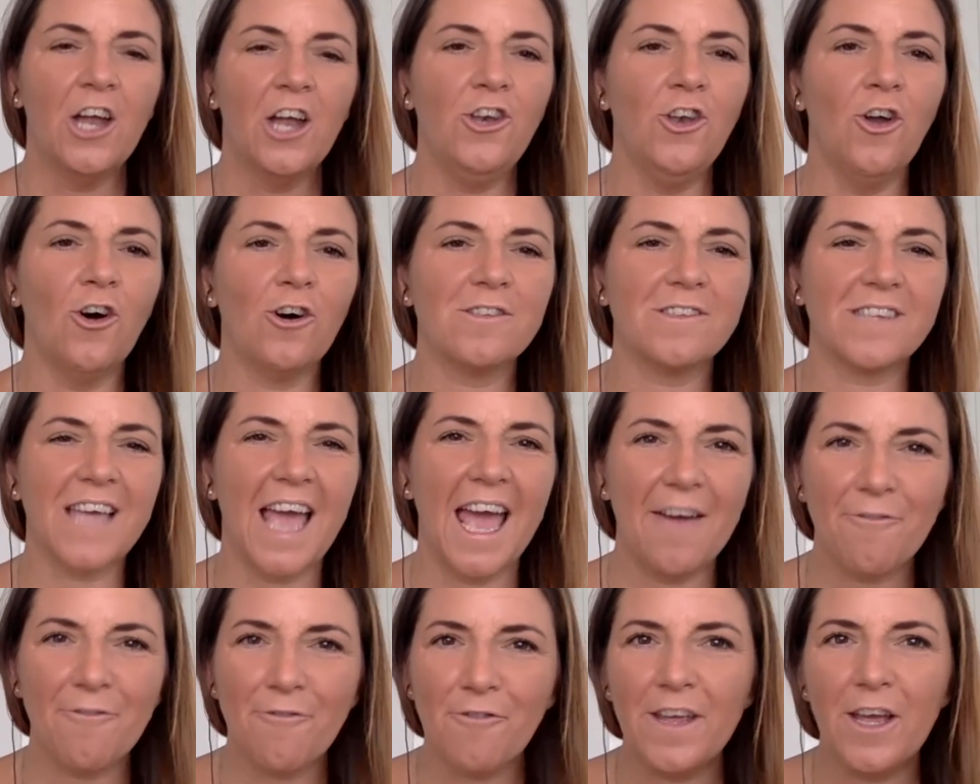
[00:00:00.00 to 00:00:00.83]
Not
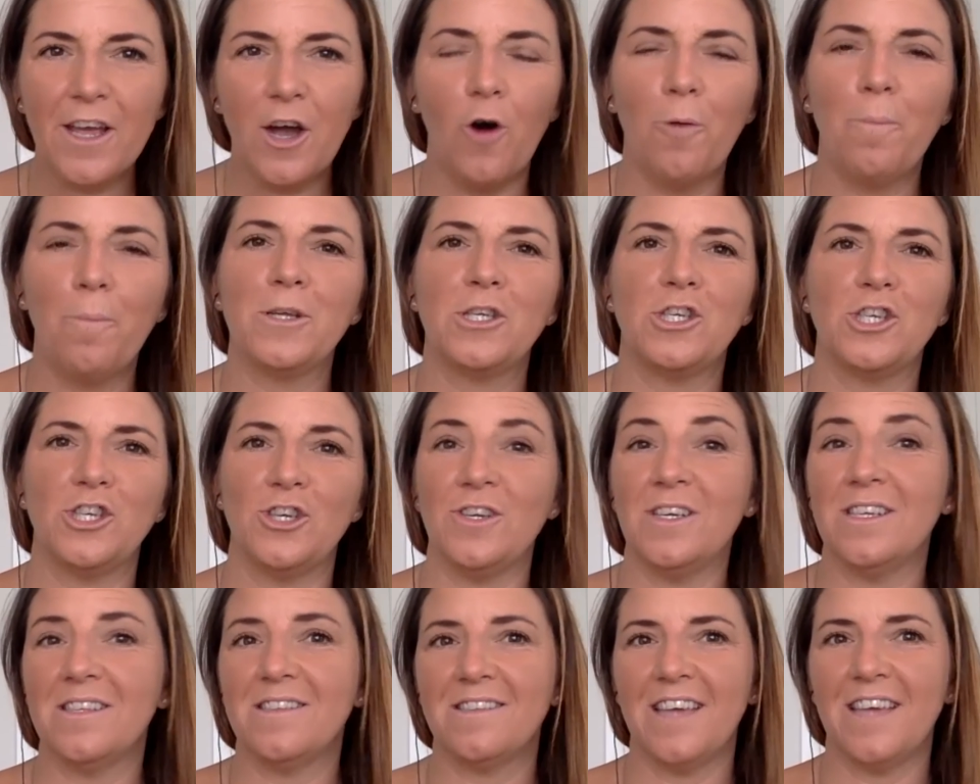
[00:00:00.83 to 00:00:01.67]
every
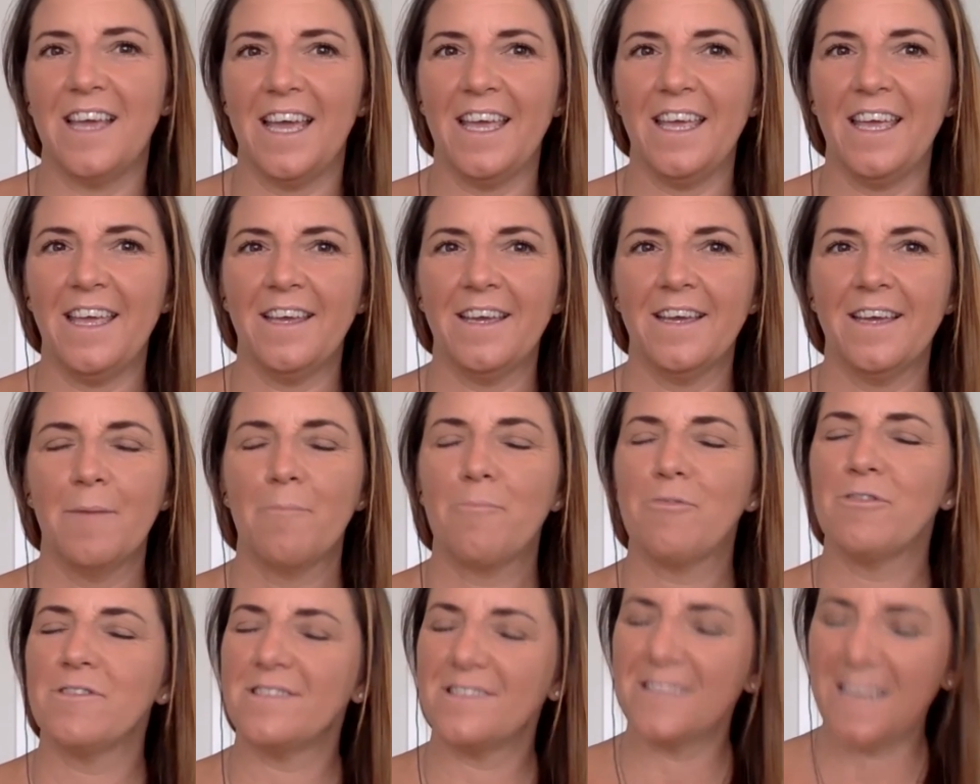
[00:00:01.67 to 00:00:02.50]
opportunity
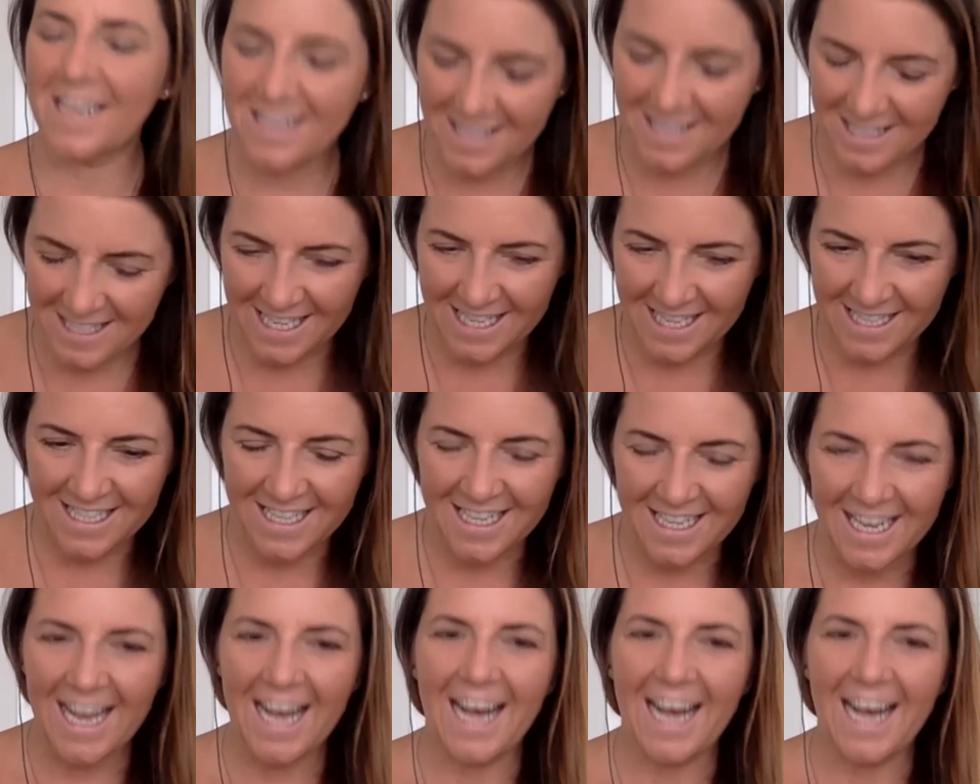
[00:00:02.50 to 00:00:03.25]
presented